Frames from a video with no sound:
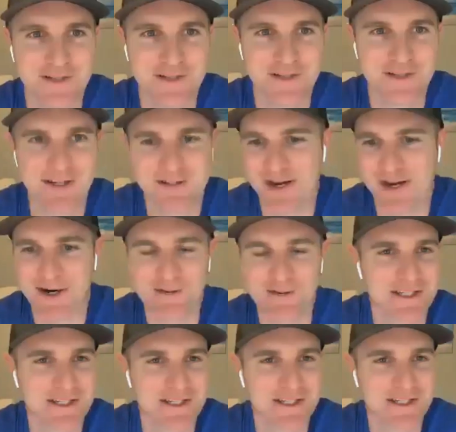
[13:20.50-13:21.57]
so I can't really
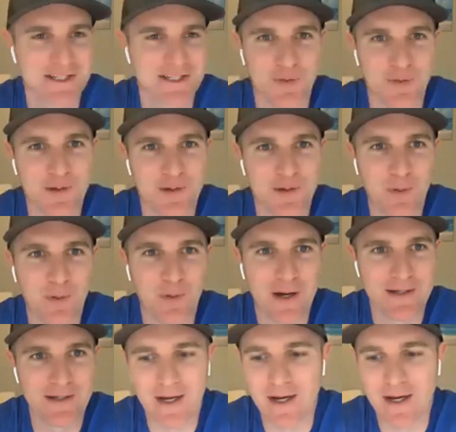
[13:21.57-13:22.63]
speak to it. But
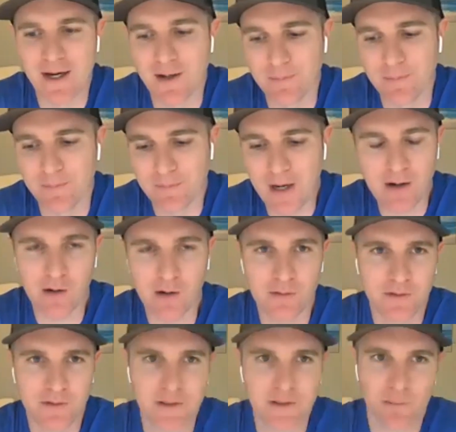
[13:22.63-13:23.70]
um, I, I, would
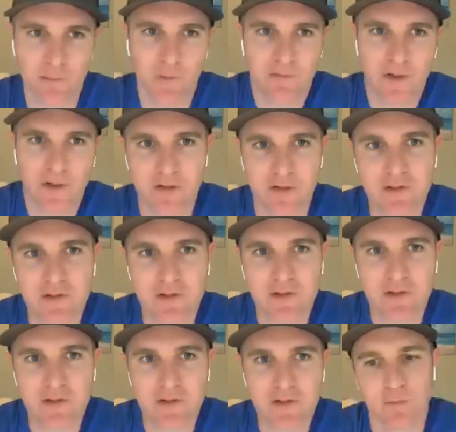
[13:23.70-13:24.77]
just we've got a free
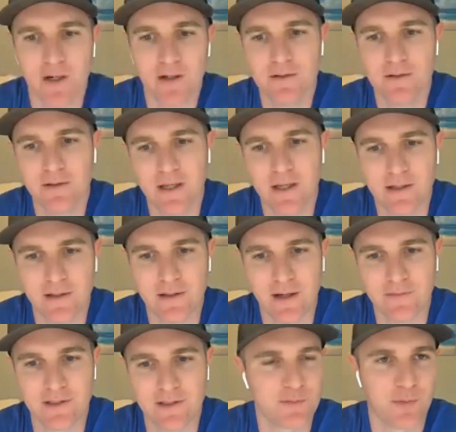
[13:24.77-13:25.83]
trial as well, and I
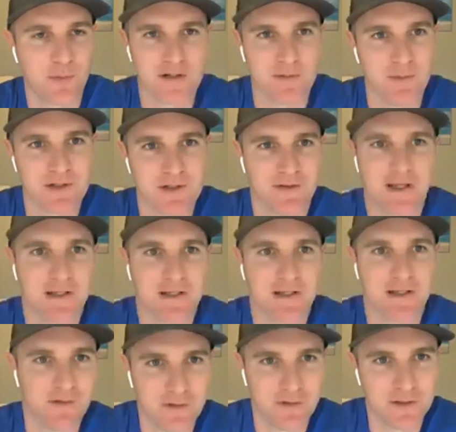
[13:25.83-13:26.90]
think this person mentioned they did
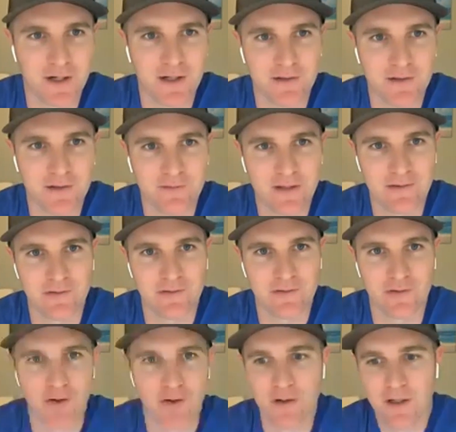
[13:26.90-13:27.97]
a free trial of that.
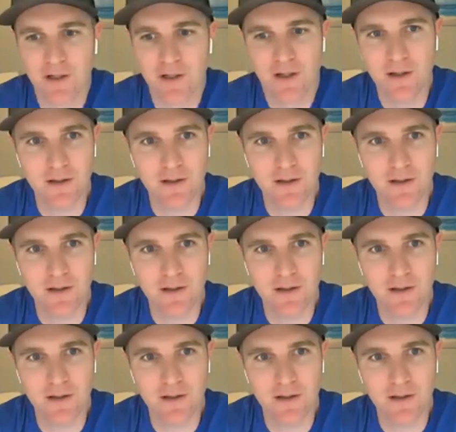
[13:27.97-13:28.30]
So yeah,